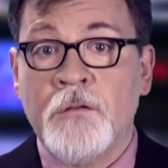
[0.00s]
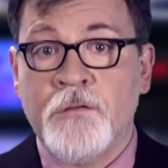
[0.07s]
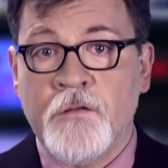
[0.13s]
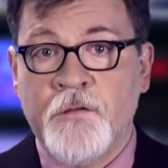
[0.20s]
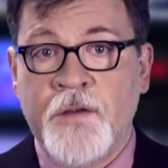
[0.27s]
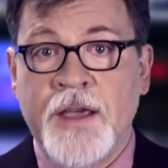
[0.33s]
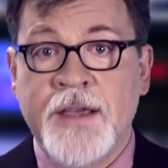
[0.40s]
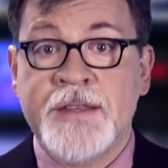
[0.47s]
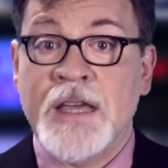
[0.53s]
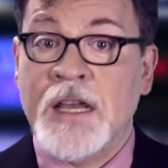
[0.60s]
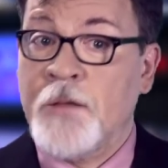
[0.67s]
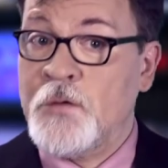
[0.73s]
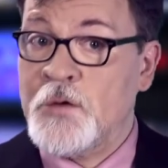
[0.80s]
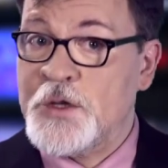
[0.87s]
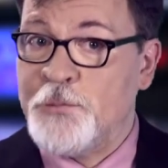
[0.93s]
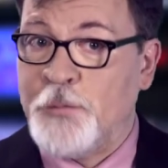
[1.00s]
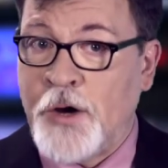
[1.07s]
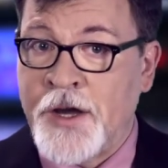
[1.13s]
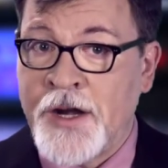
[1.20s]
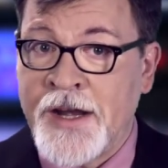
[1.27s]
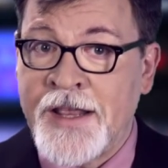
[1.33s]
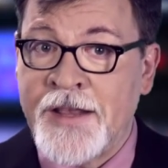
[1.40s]
for fakes, and if you
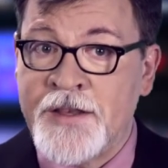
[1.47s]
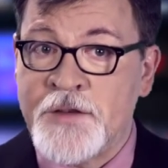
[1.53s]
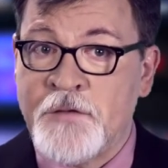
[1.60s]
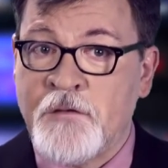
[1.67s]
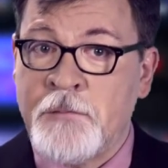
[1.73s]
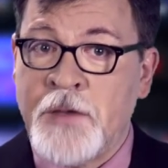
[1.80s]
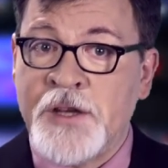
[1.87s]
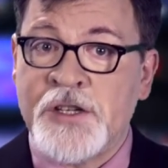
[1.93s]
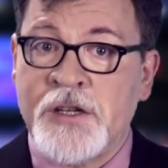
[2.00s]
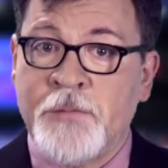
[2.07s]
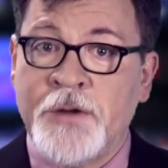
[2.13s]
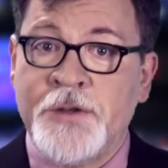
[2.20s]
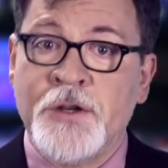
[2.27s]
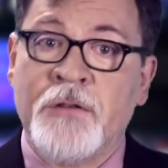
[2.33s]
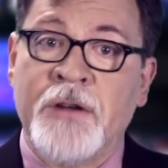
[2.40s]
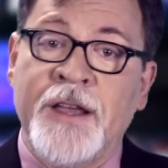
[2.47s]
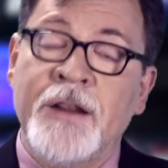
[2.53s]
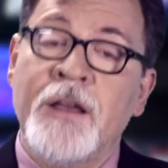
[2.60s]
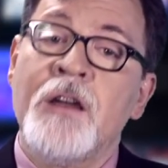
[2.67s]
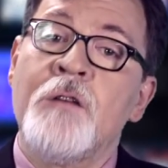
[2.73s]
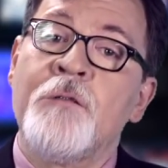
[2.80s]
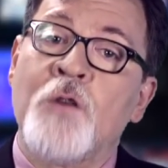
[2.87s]
spot any disinformation about Ukraine,
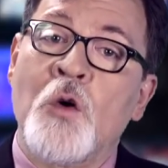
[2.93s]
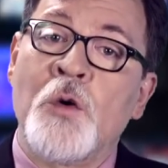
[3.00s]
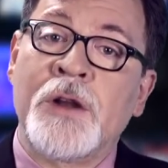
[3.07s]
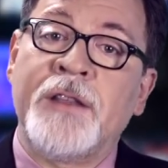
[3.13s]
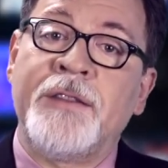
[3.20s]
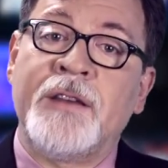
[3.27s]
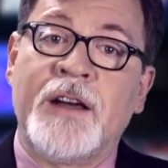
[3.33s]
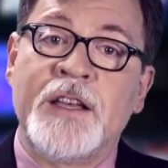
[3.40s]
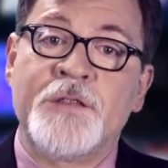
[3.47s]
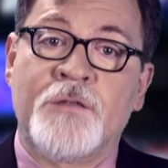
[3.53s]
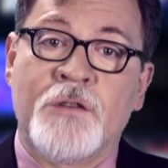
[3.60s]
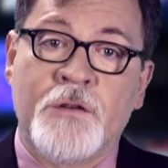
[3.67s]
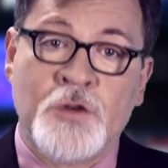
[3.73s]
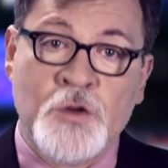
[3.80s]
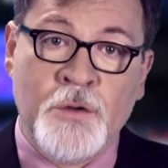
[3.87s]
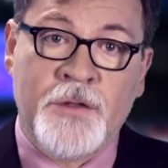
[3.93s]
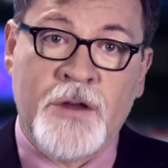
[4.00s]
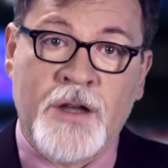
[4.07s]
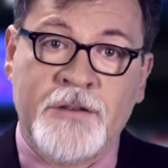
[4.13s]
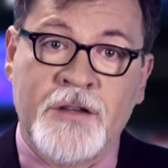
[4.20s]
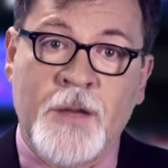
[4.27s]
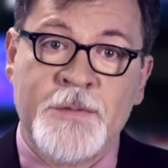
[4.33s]
forward it to us for a truth
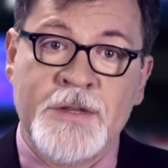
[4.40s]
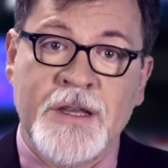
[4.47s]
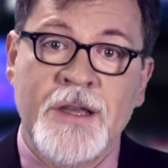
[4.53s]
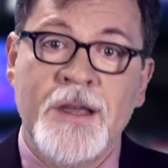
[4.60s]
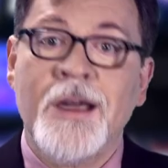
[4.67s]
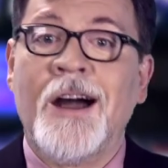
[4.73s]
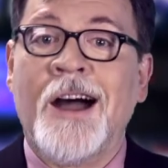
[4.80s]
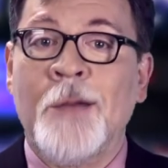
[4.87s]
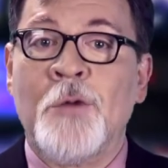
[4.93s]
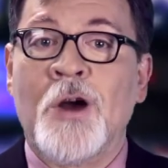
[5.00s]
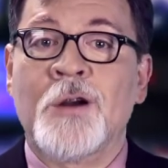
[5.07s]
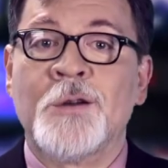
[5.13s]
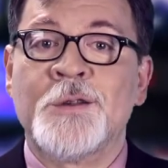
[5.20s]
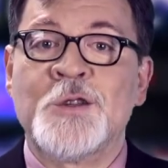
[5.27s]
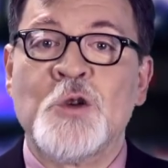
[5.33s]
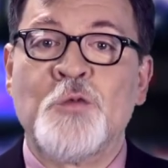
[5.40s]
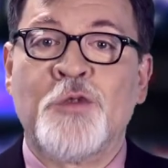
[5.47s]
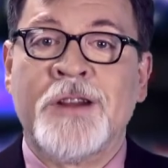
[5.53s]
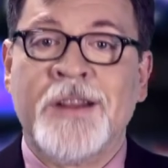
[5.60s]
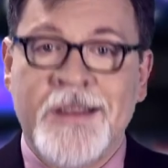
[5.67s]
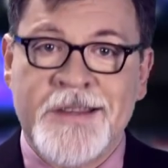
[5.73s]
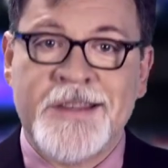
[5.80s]
autopsy. I'm Marko
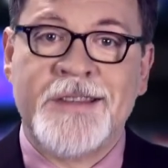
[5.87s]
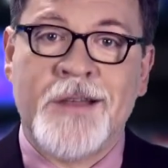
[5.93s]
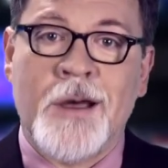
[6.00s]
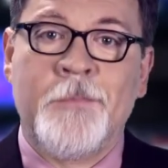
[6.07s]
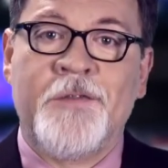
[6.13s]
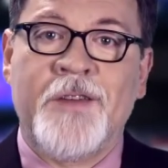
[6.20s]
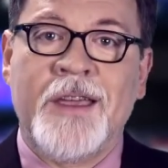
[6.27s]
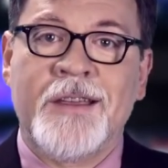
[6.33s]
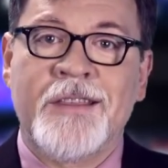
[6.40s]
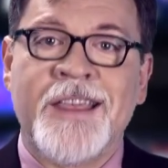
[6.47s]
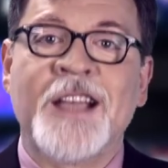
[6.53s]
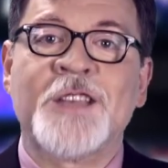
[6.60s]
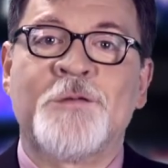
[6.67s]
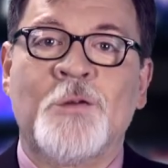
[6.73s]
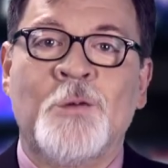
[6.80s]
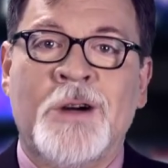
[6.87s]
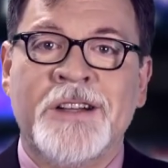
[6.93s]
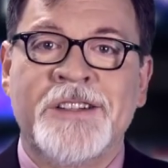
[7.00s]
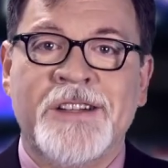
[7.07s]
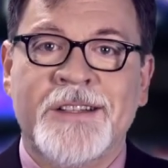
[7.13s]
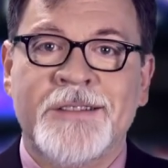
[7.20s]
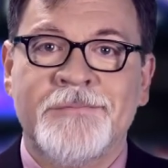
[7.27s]
Suprun, and this is Stop Fake. Thanks for
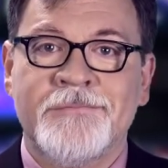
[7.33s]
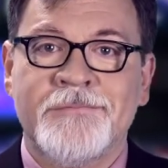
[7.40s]
watching.